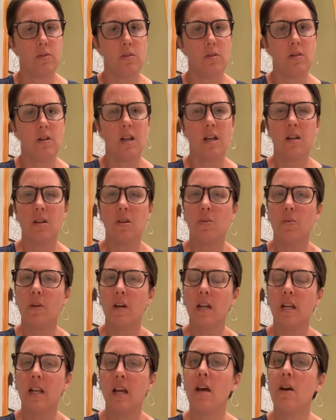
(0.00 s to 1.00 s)
they're not
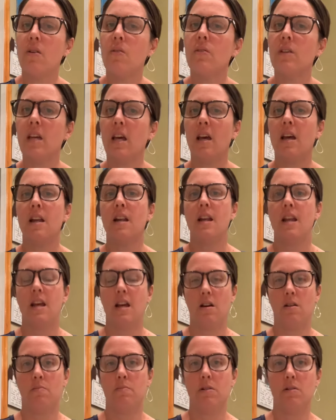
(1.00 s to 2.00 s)
quite out yet
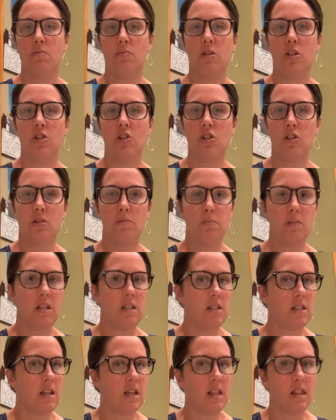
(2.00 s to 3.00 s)
now, but we should be
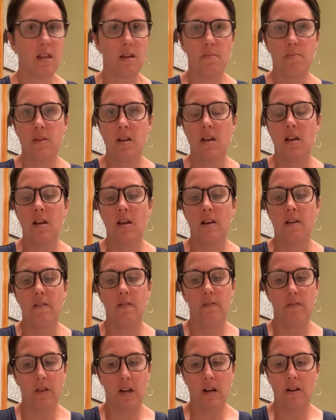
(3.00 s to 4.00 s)
seeing them
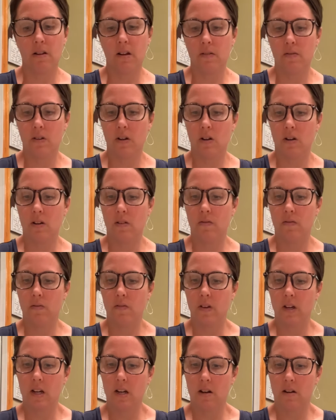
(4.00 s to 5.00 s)
very, very,
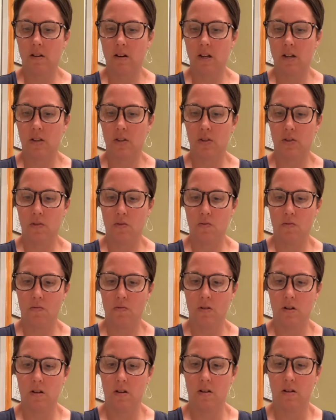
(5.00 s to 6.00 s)
very
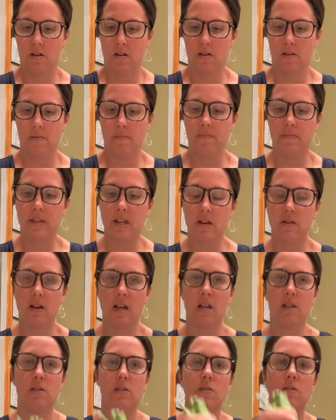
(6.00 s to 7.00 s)
soon. Now,
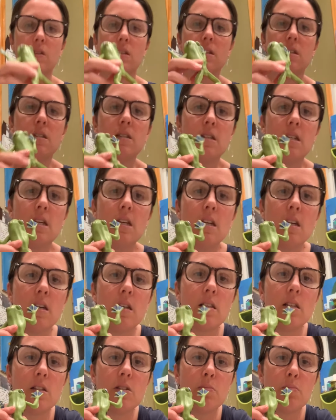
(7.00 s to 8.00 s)
as you can see
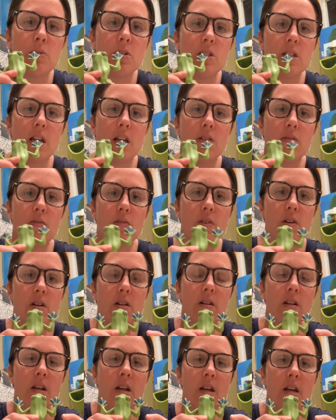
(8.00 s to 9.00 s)
on this pretend frog,